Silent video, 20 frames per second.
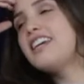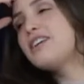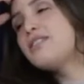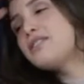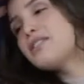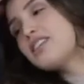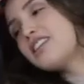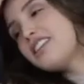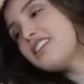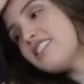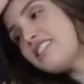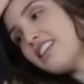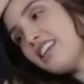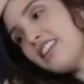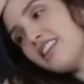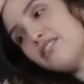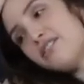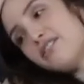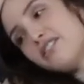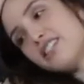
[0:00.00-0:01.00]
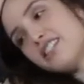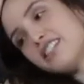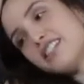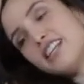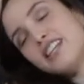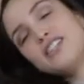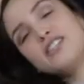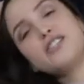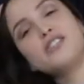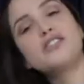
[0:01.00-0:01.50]
I was going to say the first
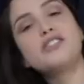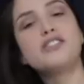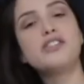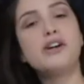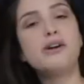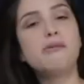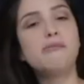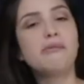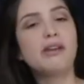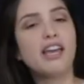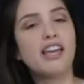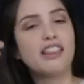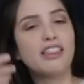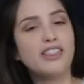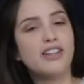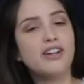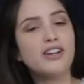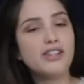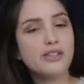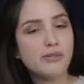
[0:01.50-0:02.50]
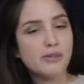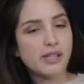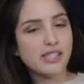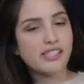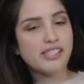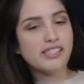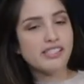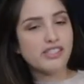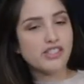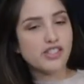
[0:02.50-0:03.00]
time you saw me, I thought it
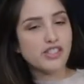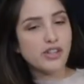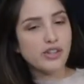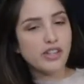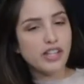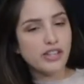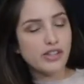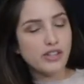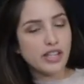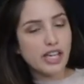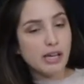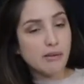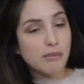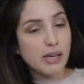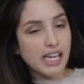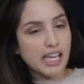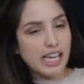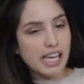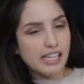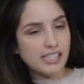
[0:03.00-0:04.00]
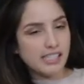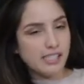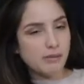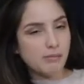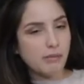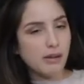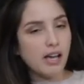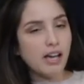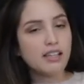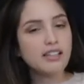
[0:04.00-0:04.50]
was not the show that you gave me a guest
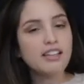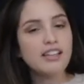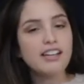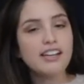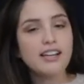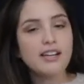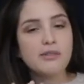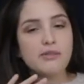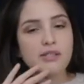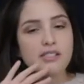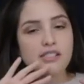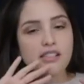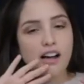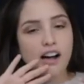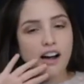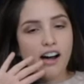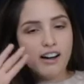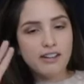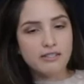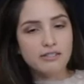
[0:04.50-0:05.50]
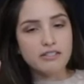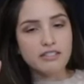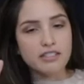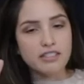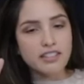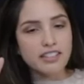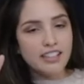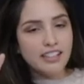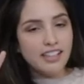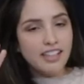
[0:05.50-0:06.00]
spot. and was
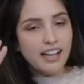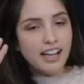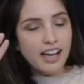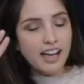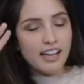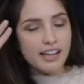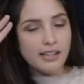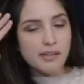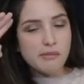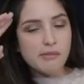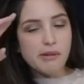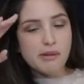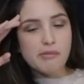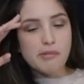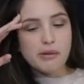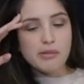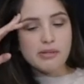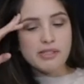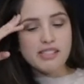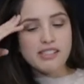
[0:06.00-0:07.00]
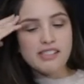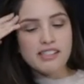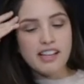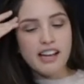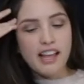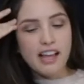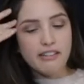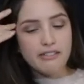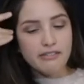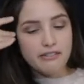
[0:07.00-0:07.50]
awful. I remember, was it the
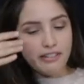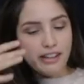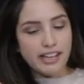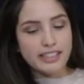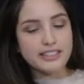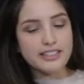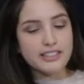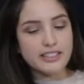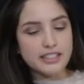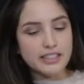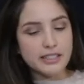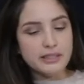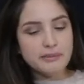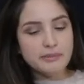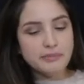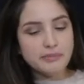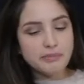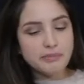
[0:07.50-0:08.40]
Laugh Factory?